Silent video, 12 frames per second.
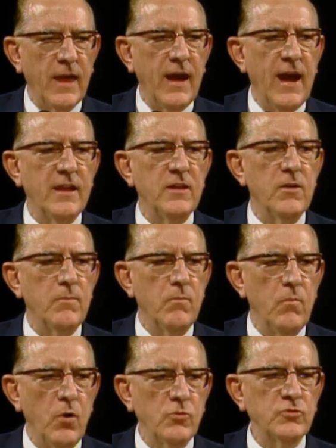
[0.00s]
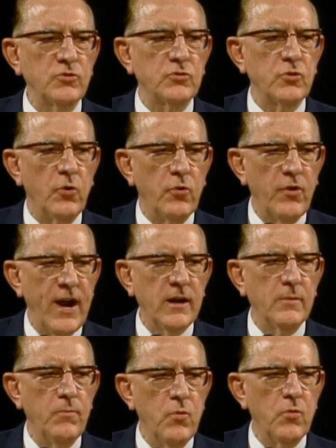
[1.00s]
and the most
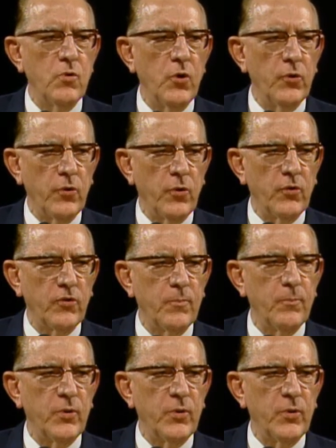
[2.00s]
correct book on earth